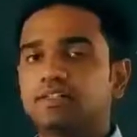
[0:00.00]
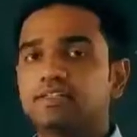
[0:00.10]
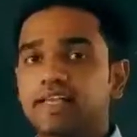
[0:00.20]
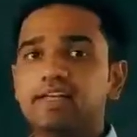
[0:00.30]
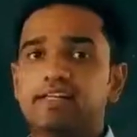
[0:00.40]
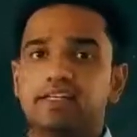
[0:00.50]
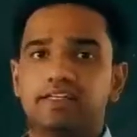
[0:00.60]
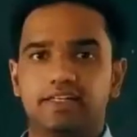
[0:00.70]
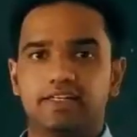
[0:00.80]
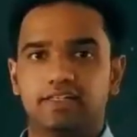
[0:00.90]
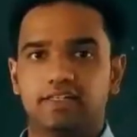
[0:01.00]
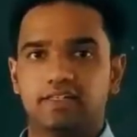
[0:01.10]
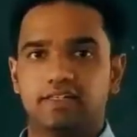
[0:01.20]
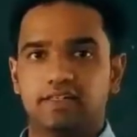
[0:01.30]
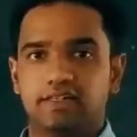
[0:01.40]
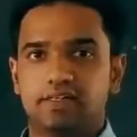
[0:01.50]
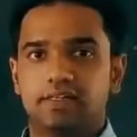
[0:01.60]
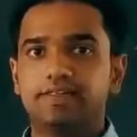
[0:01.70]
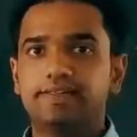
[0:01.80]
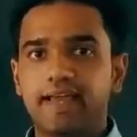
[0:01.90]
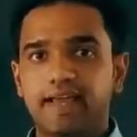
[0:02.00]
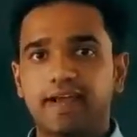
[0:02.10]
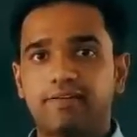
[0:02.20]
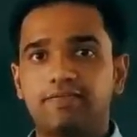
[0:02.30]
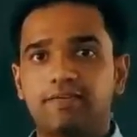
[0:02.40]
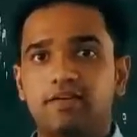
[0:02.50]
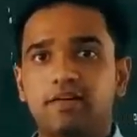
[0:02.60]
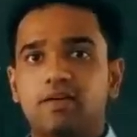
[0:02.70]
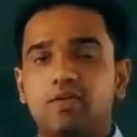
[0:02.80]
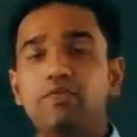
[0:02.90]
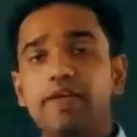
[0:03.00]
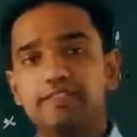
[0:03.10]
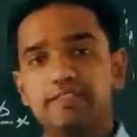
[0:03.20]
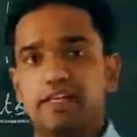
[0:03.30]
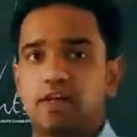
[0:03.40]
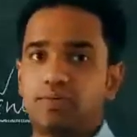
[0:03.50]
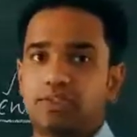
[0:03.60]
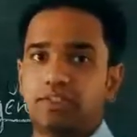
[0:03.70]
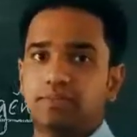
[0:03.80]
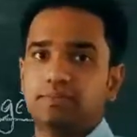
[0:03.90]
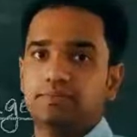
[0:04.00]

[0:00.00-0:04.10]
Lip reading: jacaranda, they have wings around them.